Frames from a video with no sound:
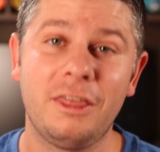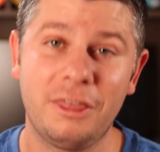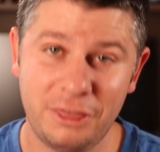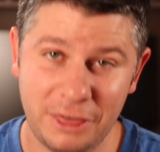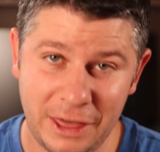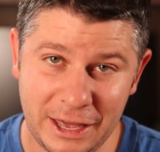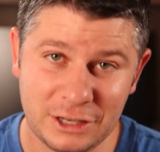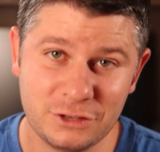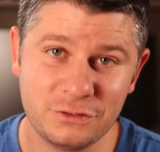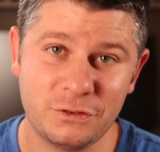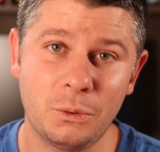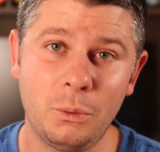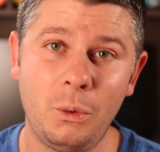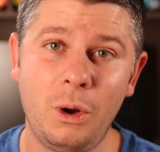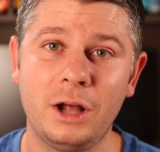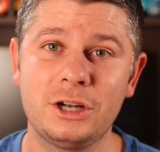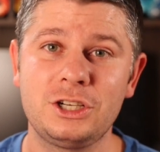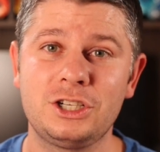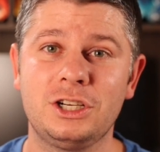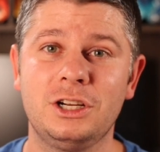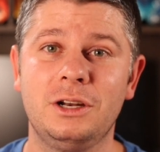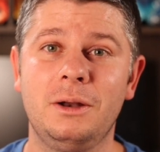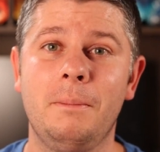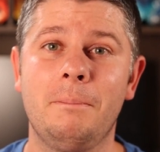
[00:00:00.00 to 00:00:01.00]
Thanks for
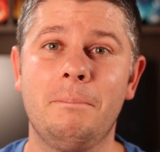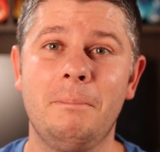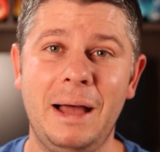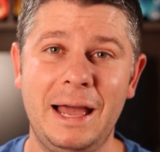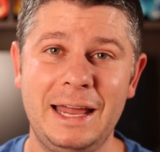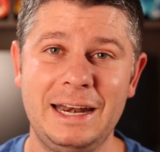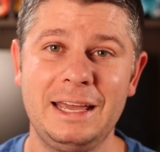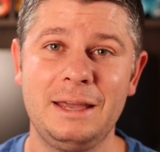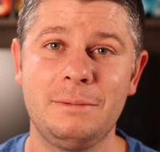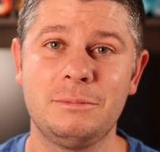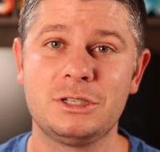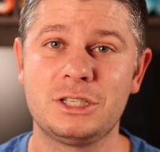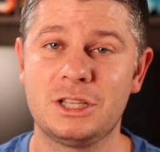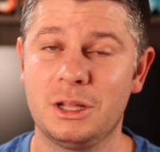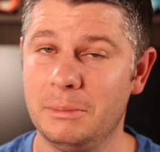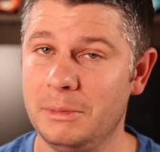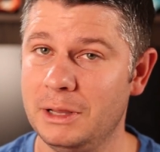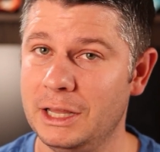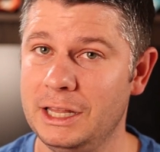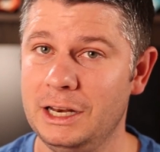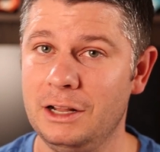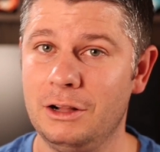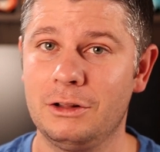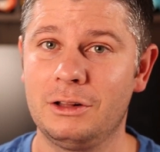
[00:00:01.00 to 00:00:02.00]
watching. My name is the
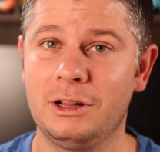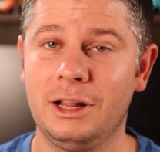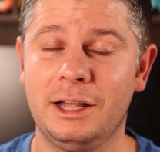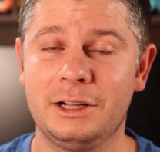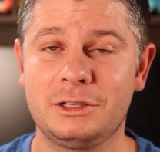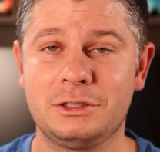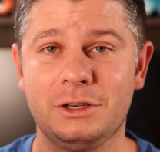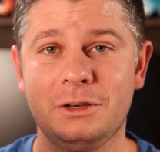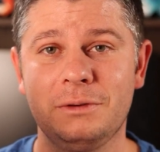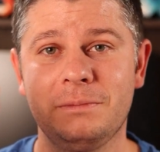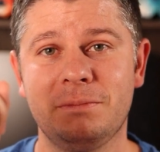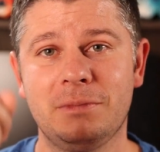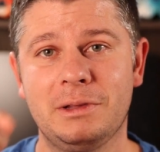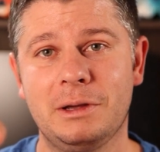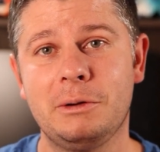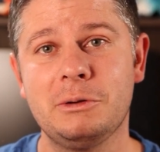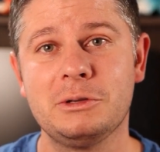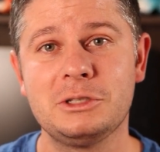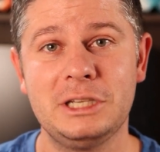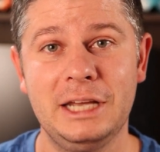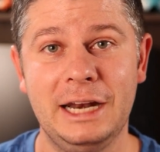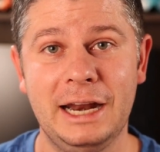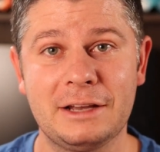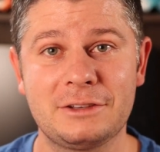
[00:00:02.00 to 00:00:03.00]
Millennial Collector.
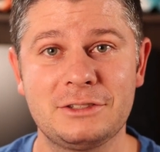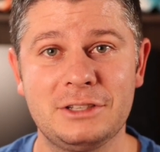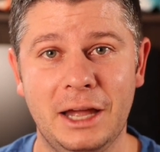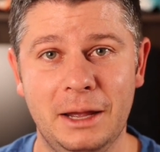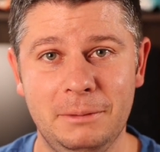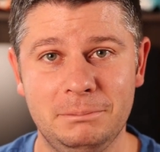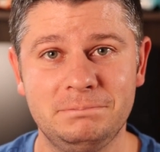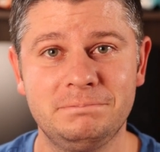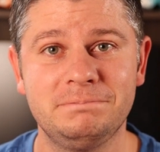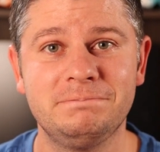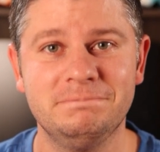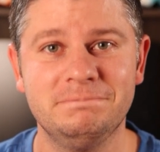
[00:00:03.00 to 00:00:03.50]
See you next time.